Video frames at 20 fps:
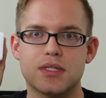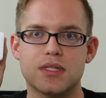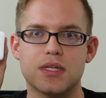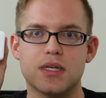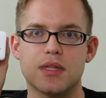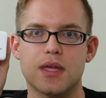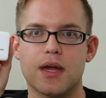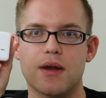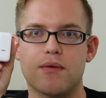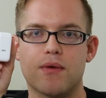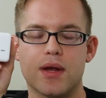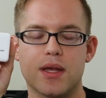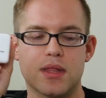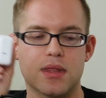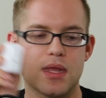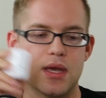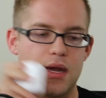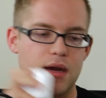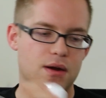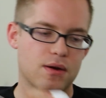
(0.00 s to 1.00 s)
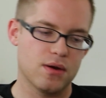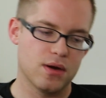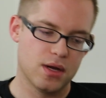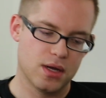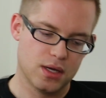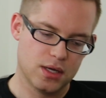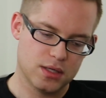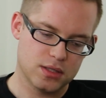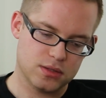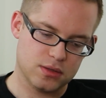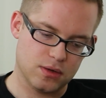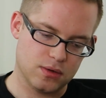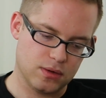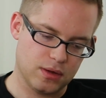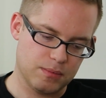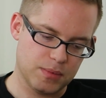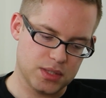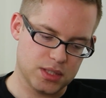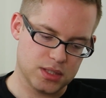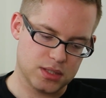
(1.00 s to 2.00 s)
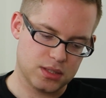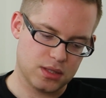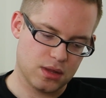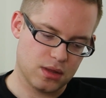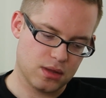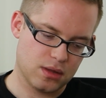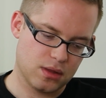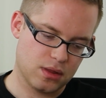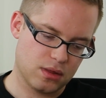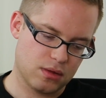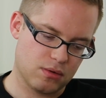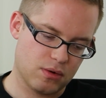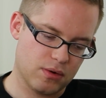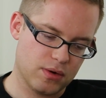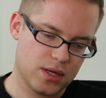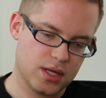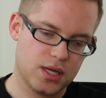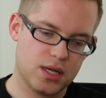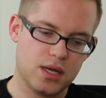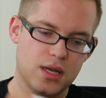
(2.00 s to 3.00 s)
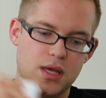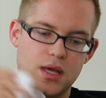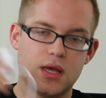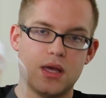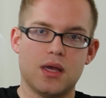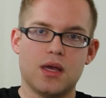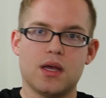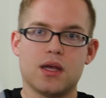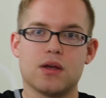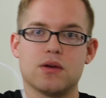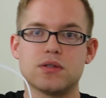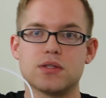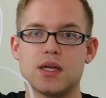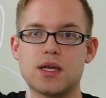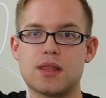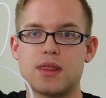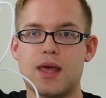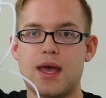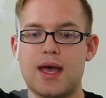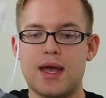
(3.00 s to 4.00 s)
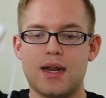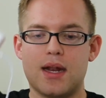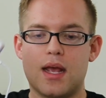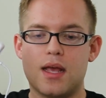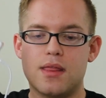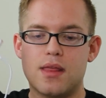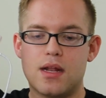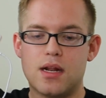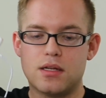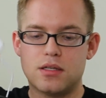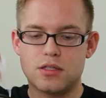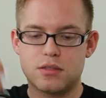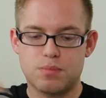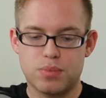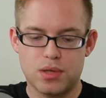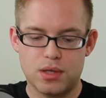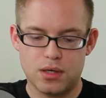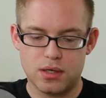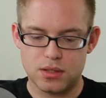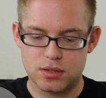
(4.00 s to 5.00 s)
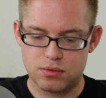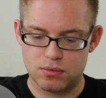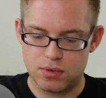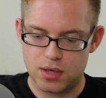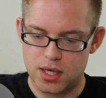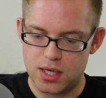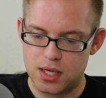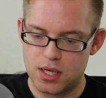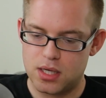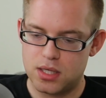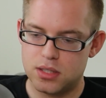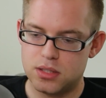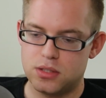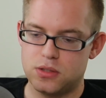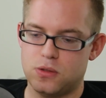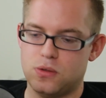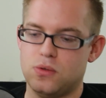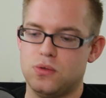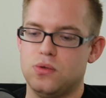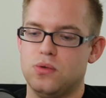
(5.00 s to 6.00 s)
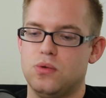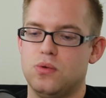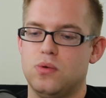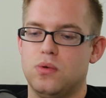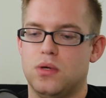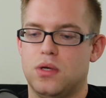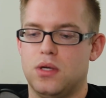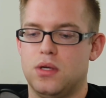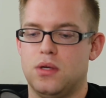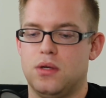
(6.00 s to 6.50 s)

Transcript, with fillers: see that right there. So let me just throw it in. It goes like that, and then it just plugs right into